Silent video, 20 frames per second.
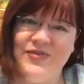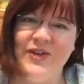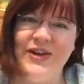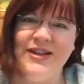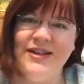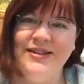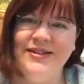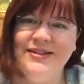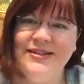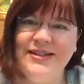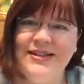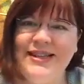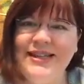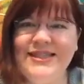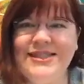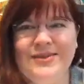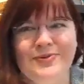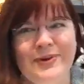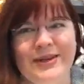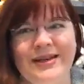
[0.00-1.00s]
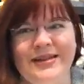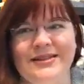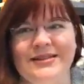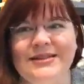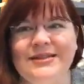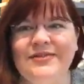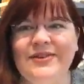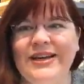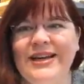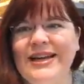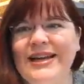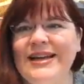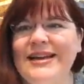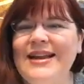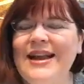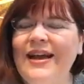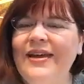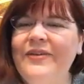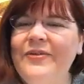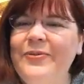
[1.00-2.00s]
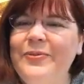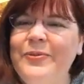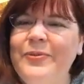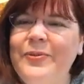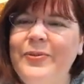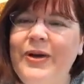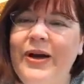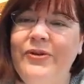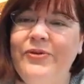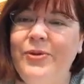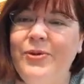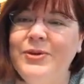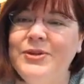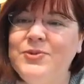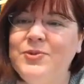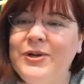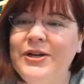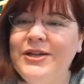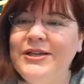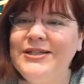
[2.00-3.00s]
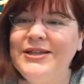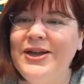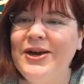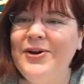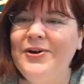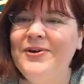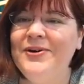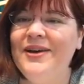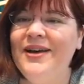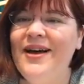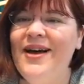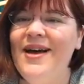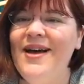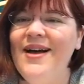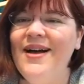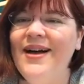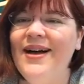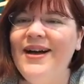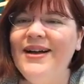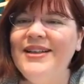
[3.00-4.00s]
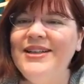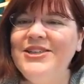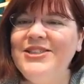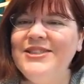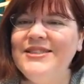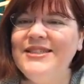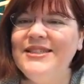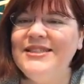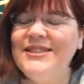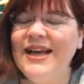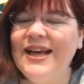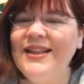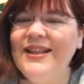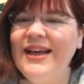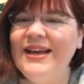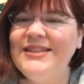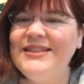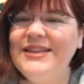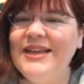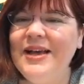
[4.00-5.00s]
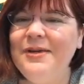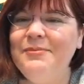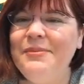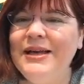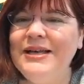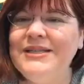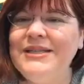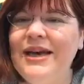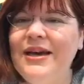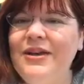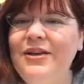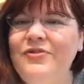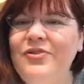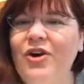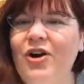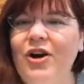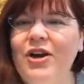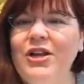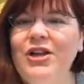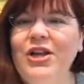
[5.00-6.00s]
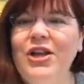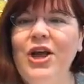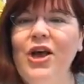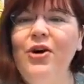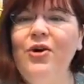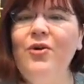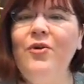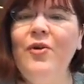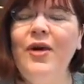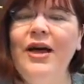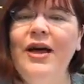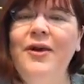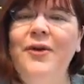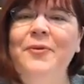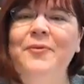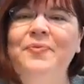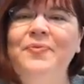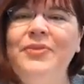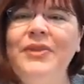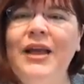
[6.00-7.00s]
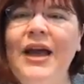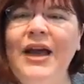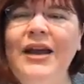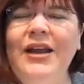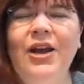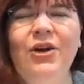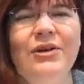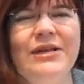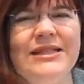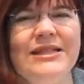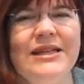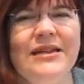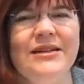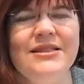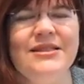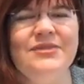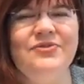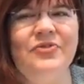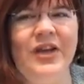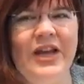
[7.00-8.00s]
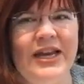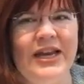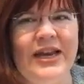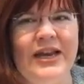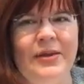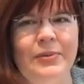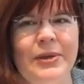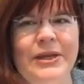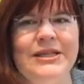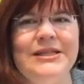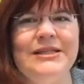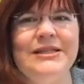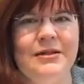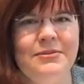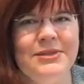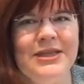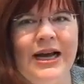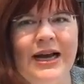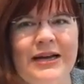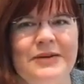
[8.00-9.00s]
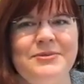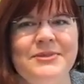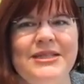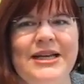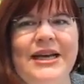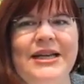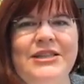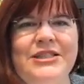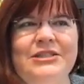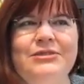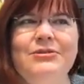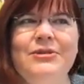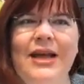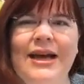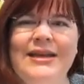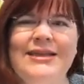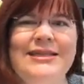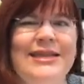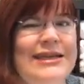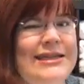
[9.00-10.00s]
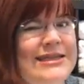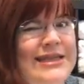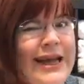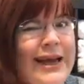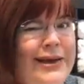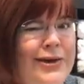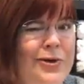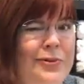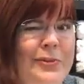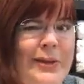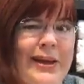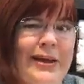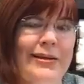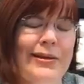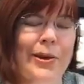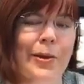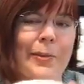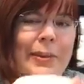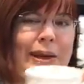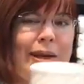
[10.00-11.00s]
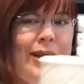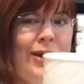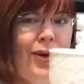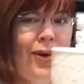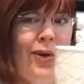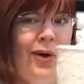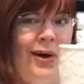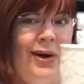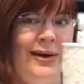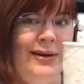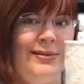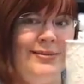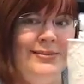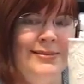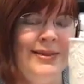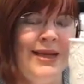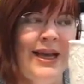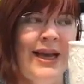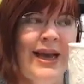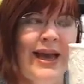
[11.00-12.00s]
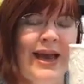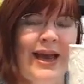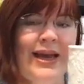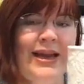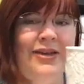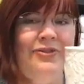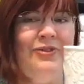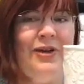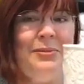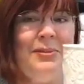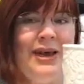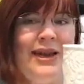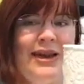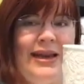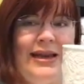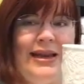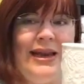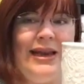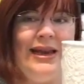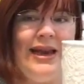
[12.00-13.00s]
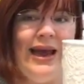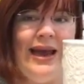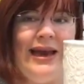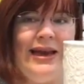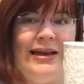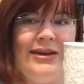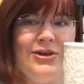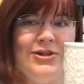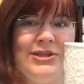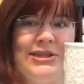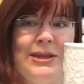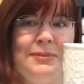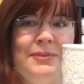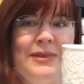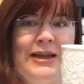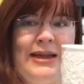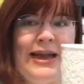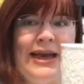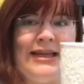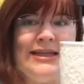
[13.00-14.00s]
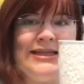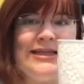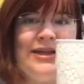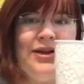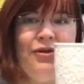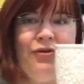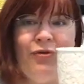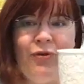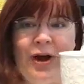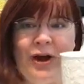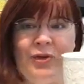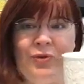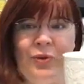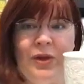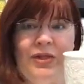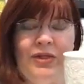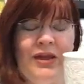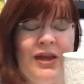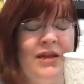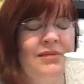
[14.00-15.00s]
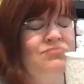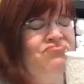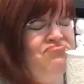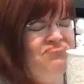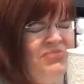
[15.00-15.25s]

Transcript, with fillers: fun that that's Sweden. Sweden, I've, I've always wanted to go. Alicia says, I like to get mess out of yarn. You know, I know it sounds funny, but sometimes I do like to untangle me a little bit of yarn. And if I'm at a knit night or something, I see a friend with it,